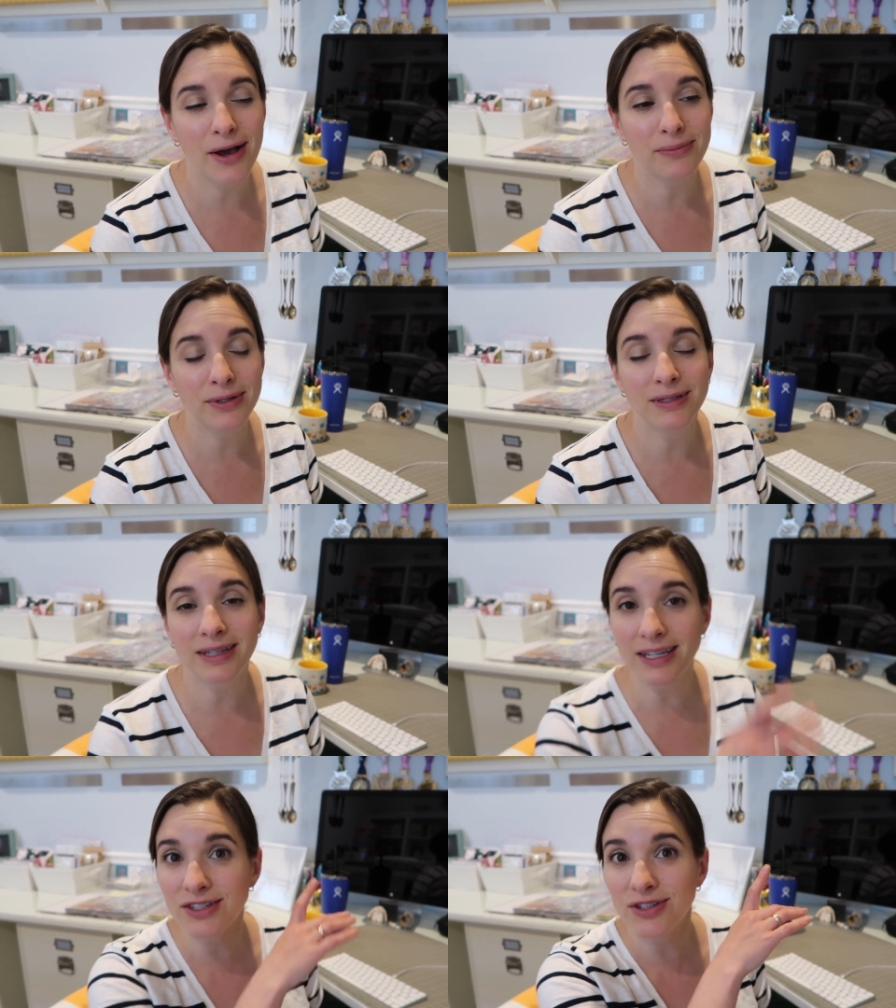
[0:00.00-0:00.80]
I'll put a
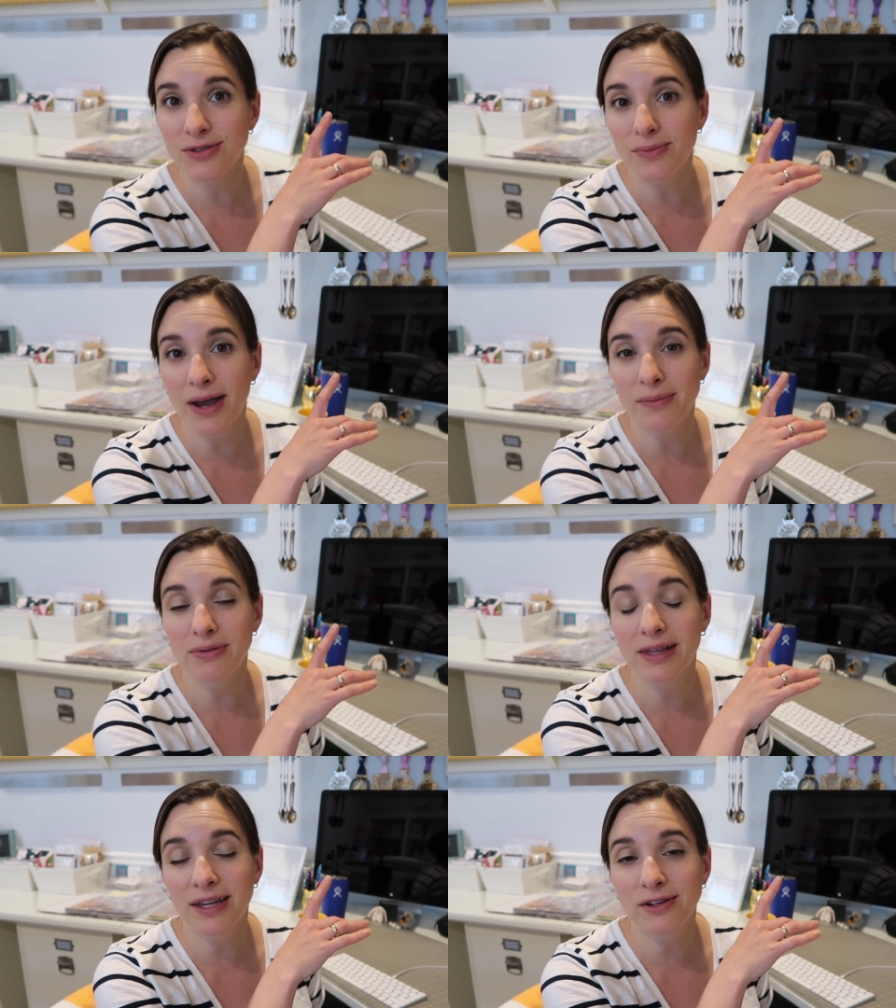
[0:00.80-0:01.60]
link to my
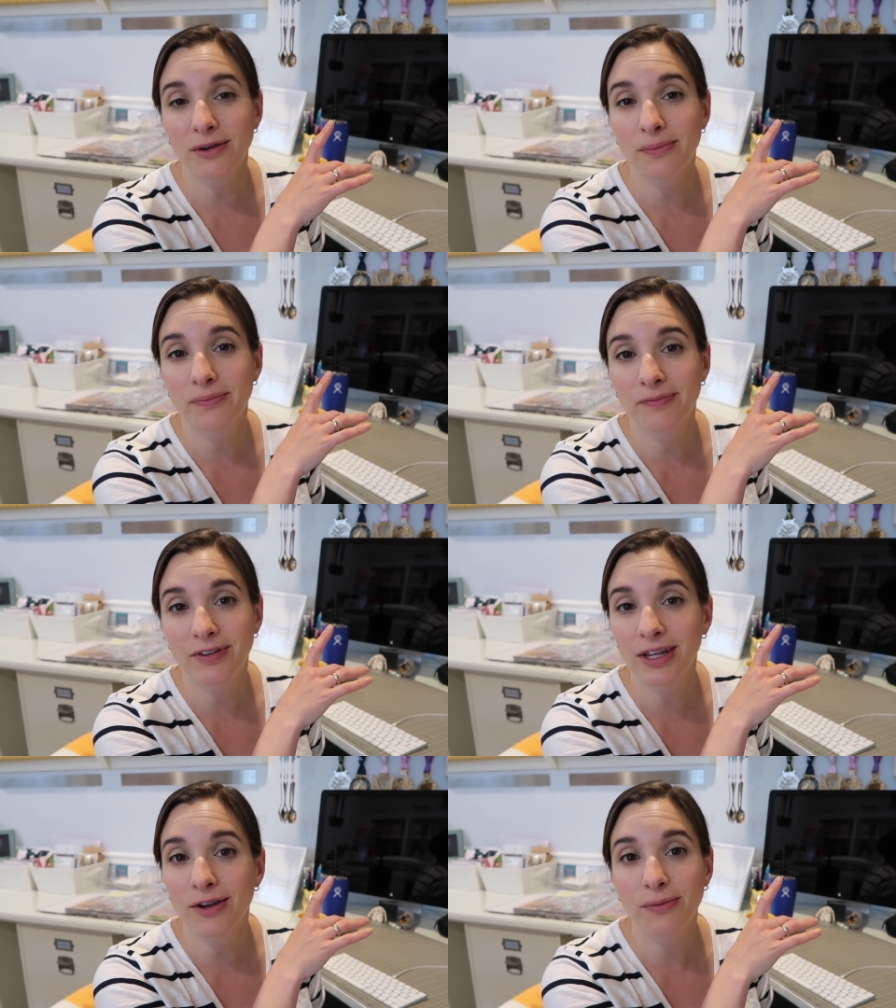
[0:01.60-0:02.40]
planner
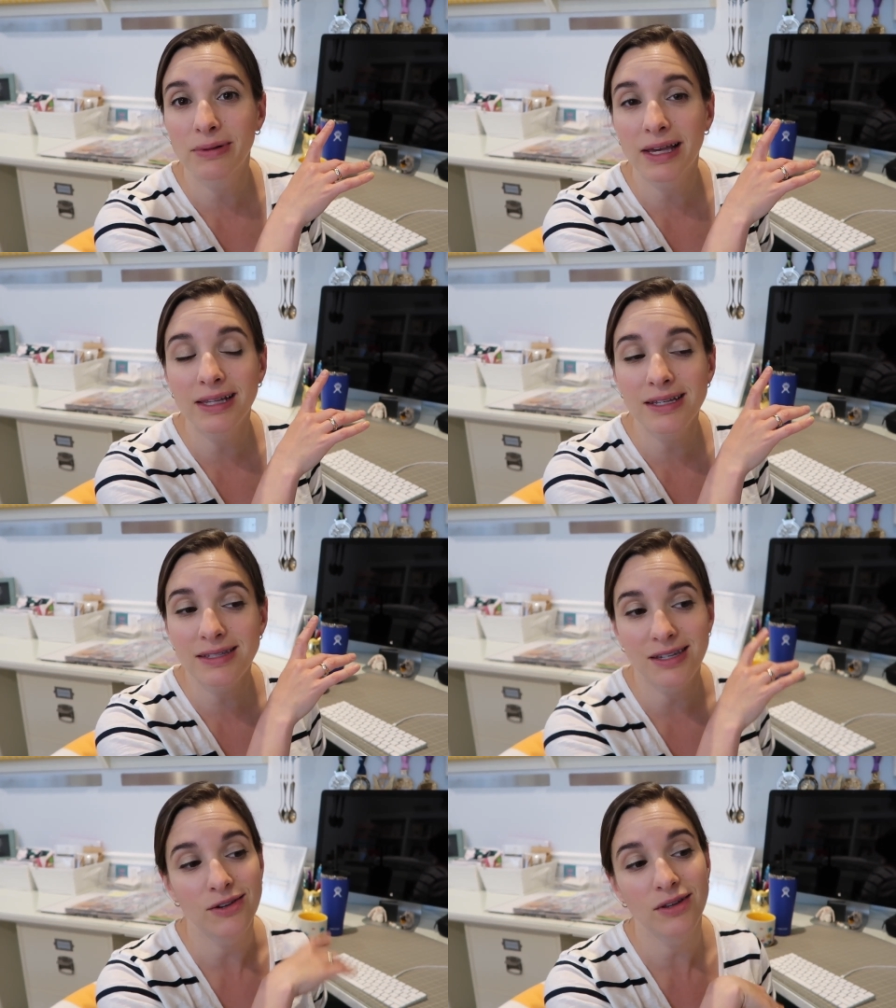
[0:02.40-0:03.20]
video
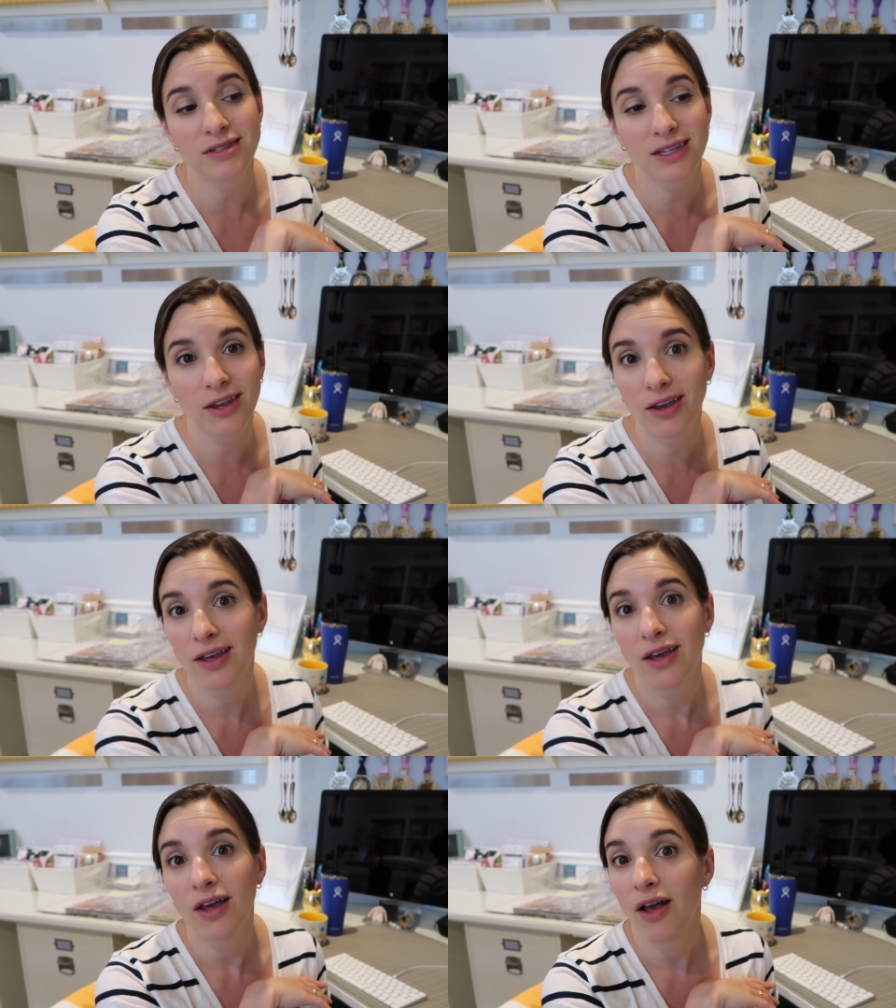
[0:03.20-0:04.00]
playlist and you can see
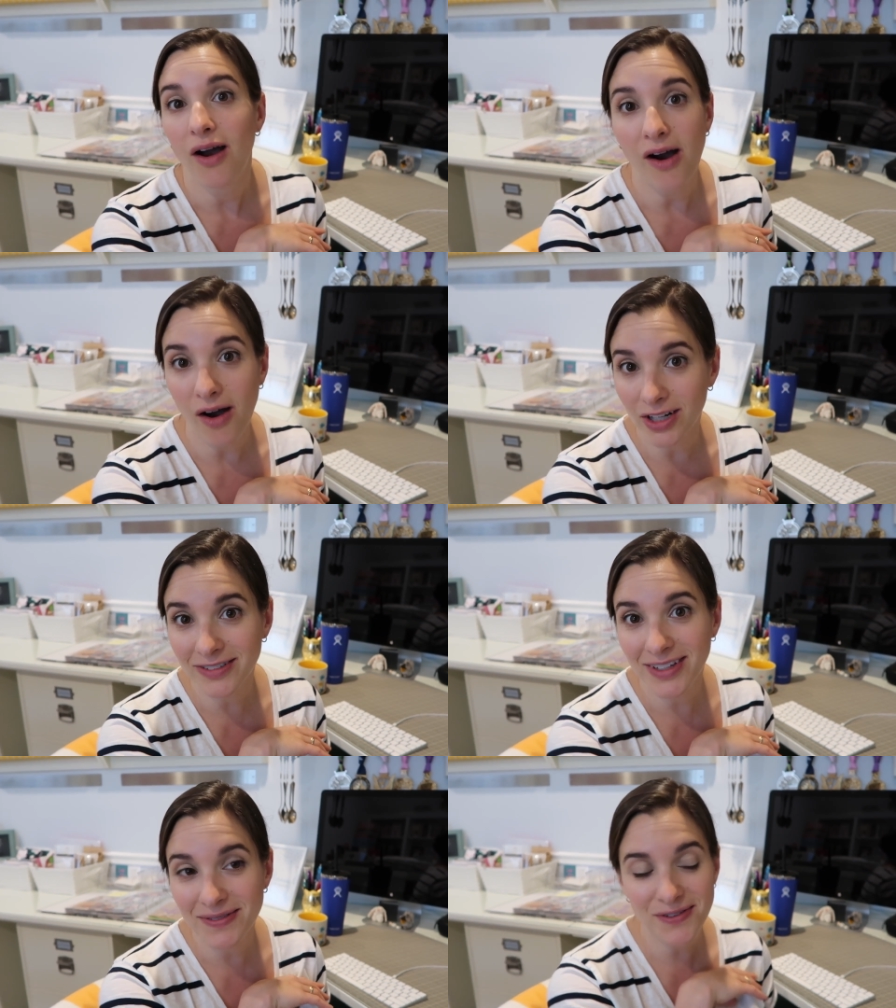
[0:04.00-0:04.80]
all
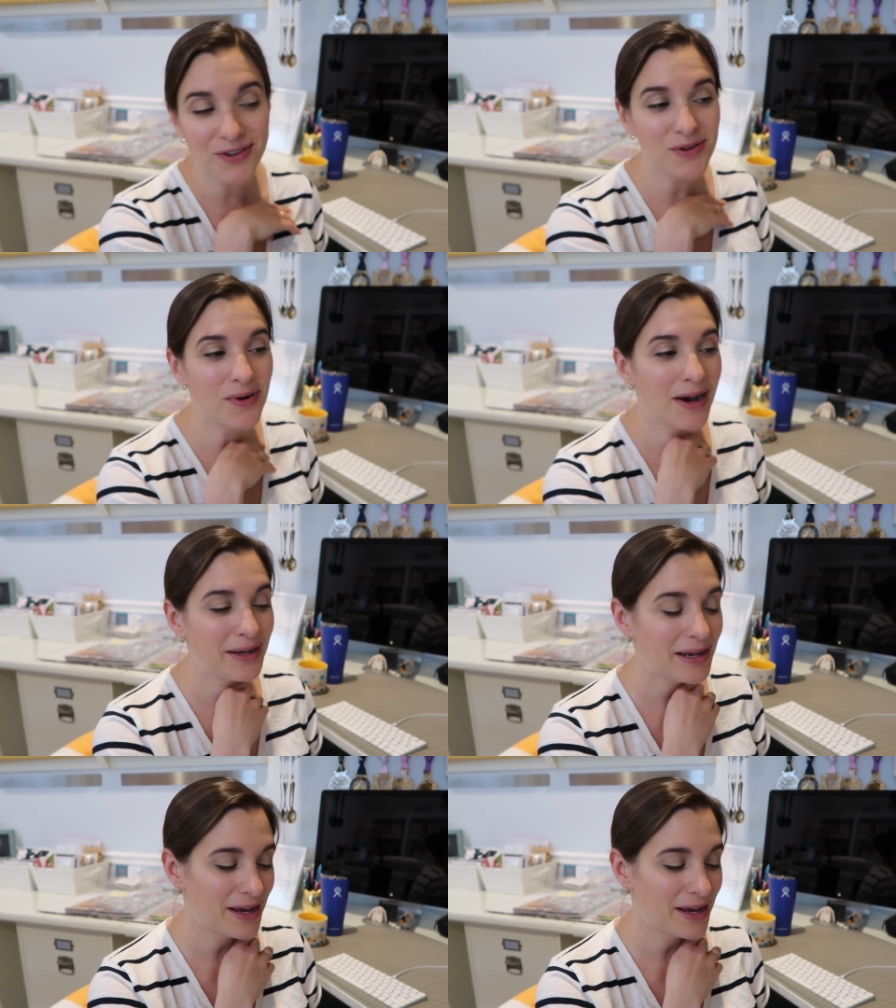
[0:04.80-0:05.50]
of them if you want.